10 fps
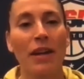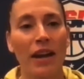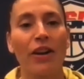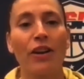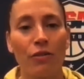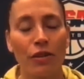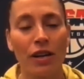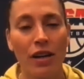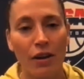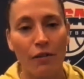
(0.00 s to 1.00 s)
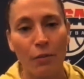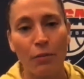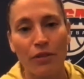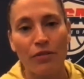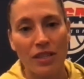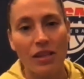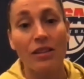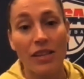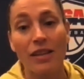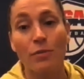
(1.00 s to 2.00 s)
carryover from previous
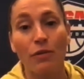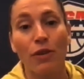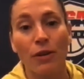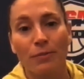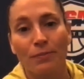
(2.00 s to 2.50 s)
years as before.